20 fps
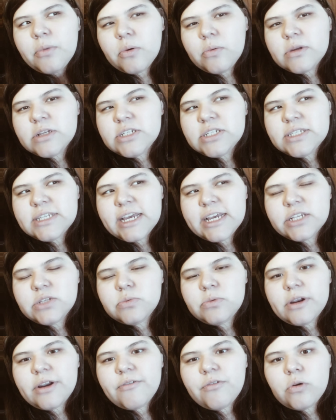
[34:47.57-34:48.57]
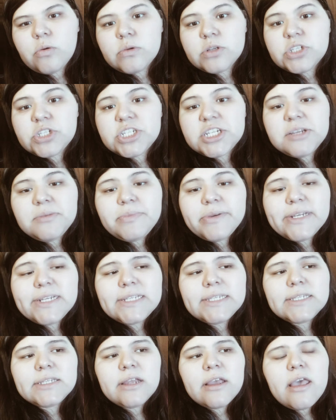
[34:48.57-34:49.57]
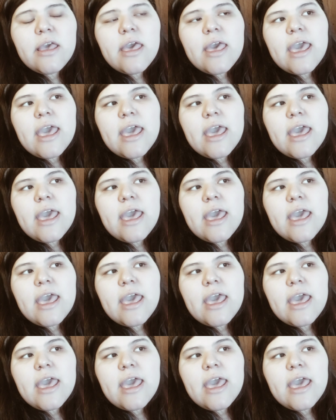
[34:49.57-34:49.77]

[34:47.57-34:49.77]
but we just asked whatever was cheapest,